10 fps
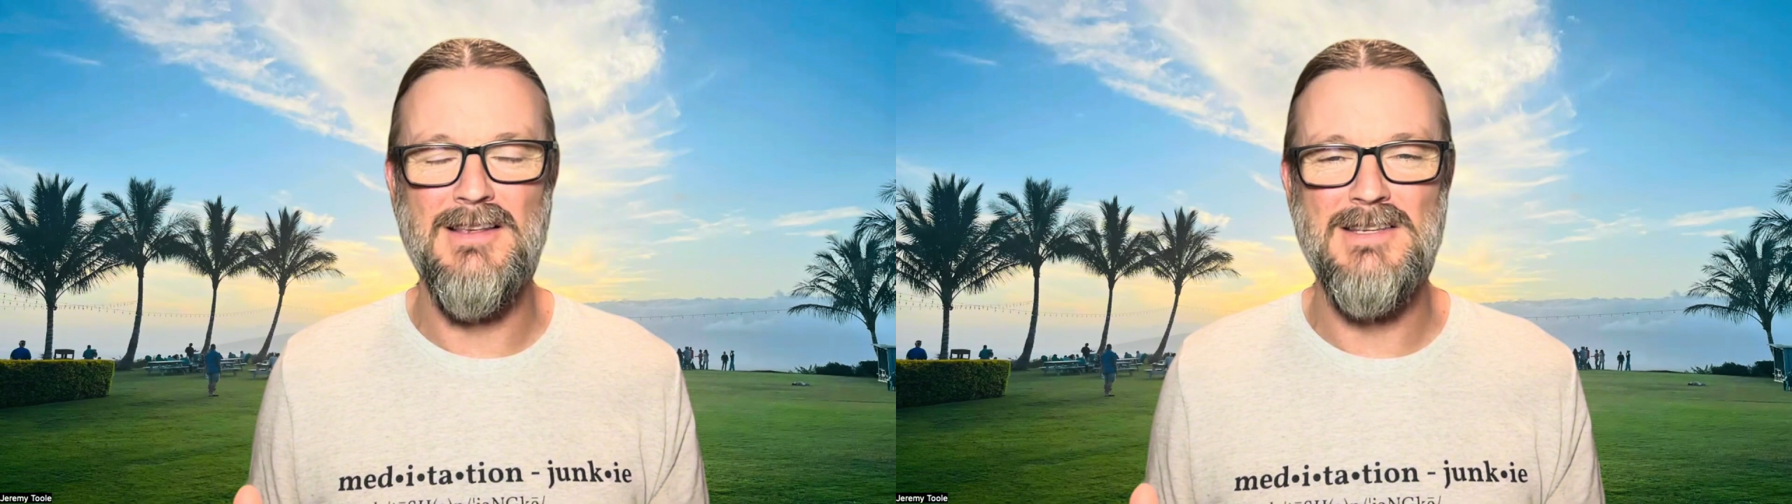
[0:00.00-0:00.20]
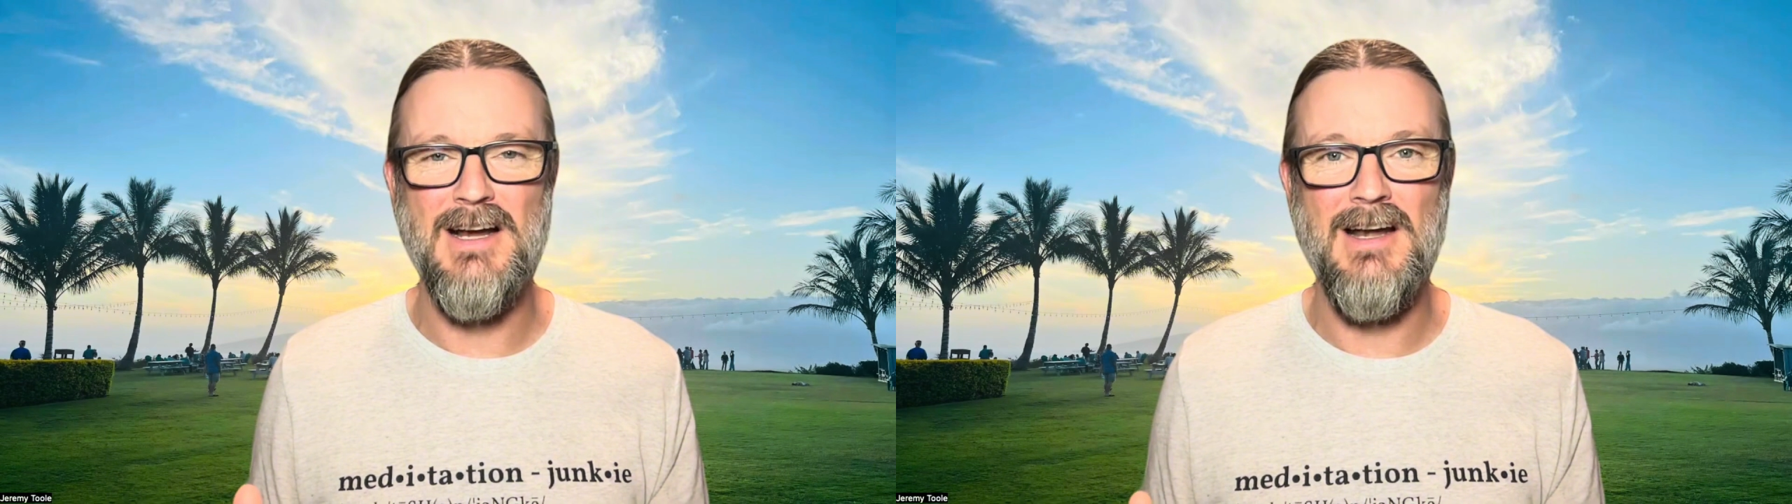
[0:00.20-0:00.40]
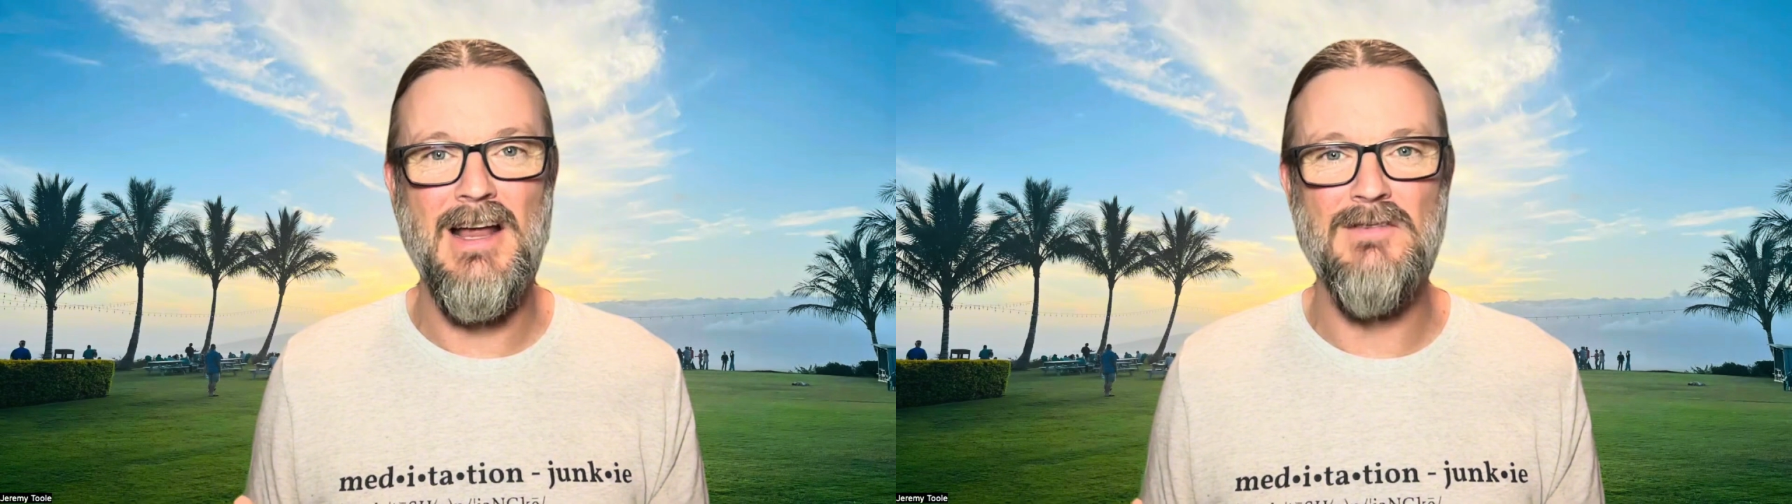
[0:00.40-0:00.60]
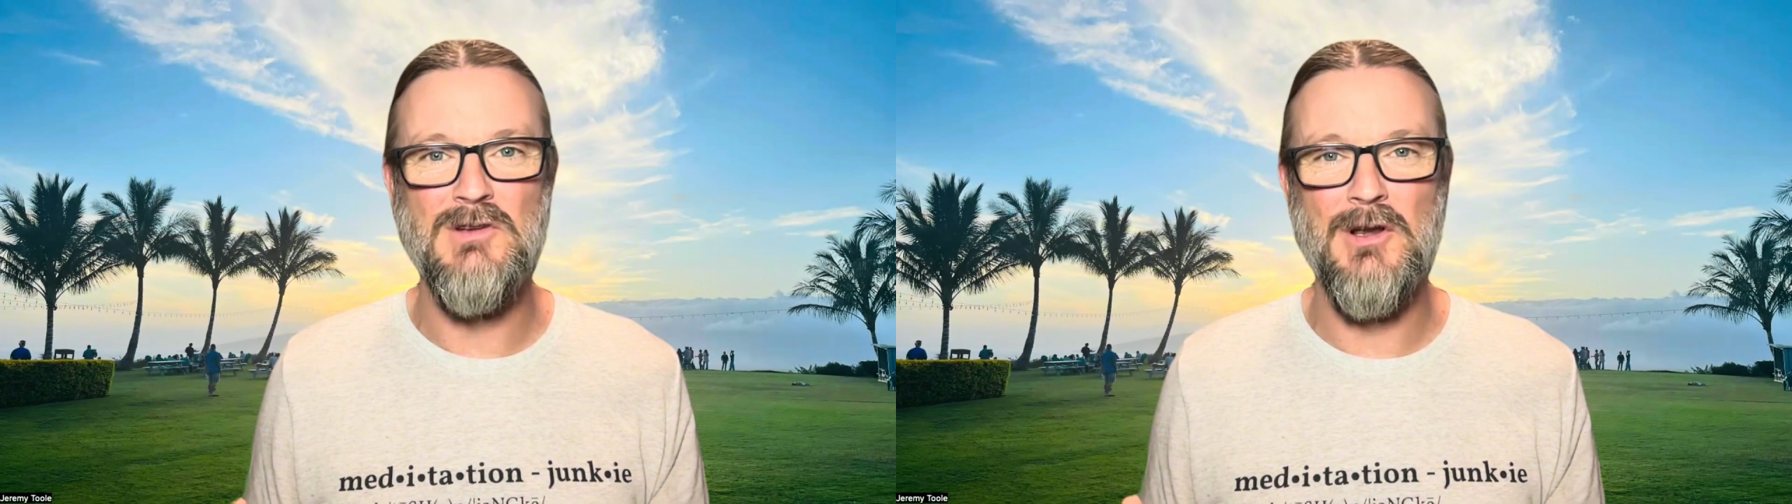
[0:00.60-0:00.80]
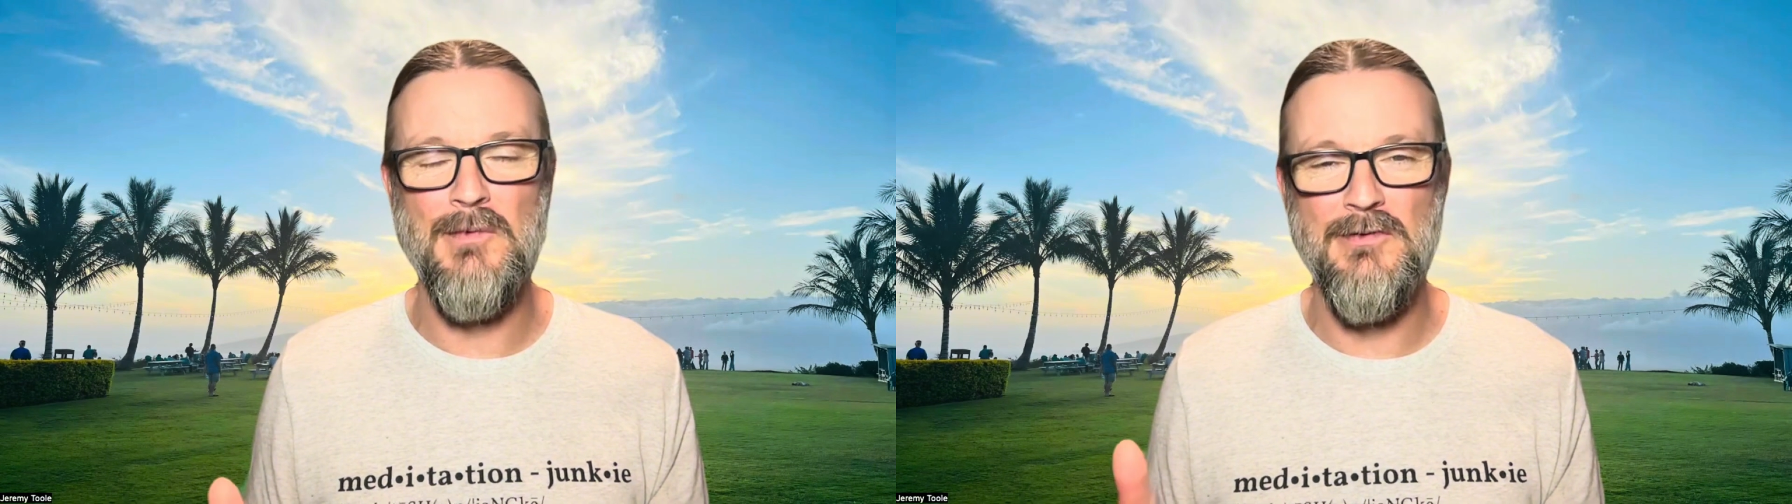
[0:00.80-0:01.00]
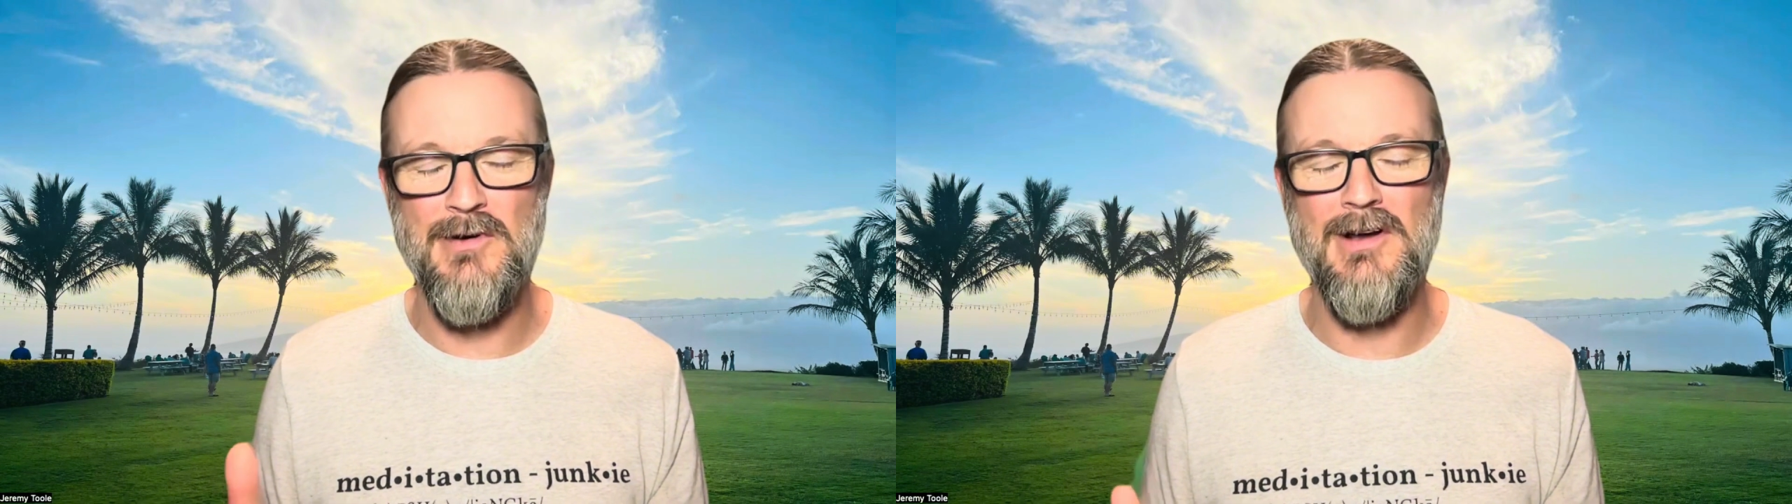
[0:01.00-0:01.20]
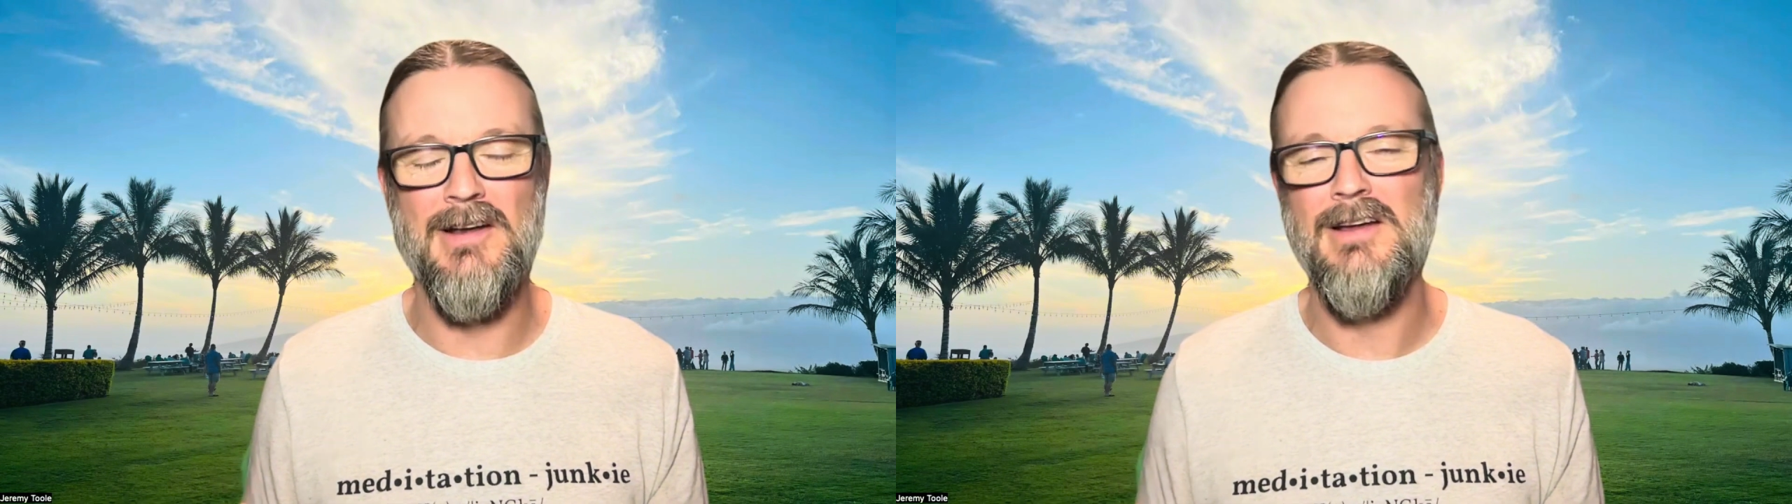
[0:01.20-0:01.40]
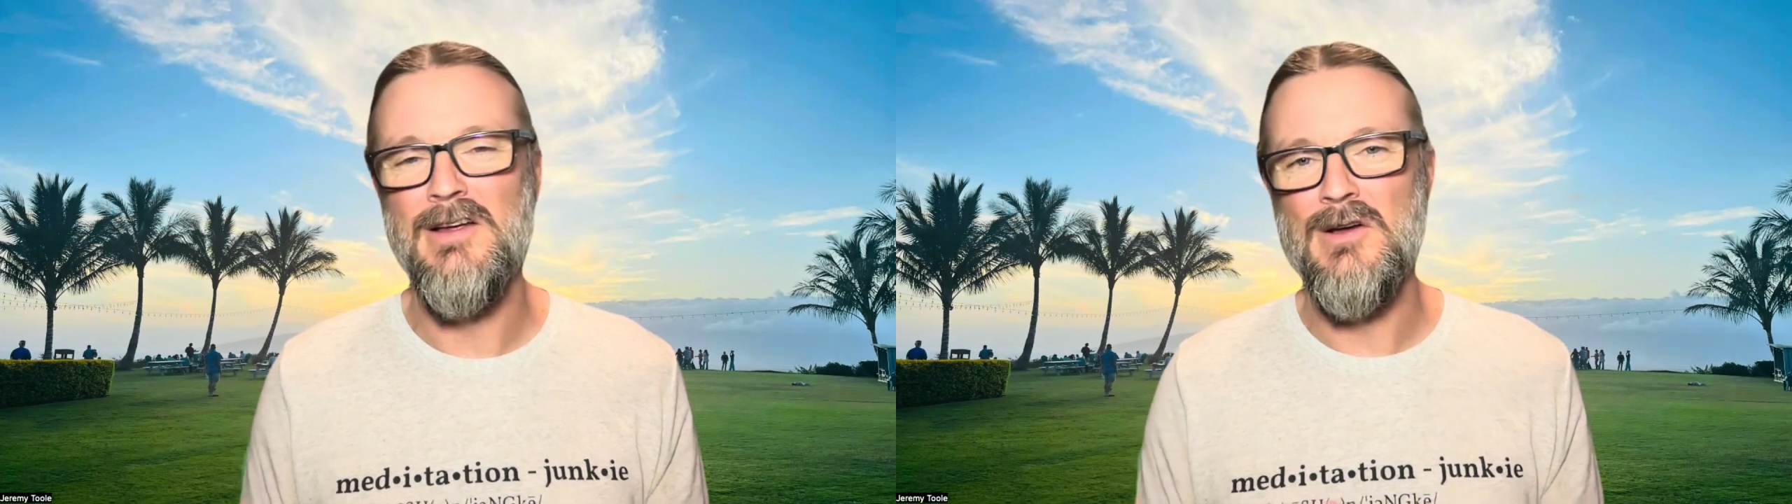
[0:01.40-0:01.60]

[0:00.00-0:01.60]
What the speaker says: second half's going to be fun.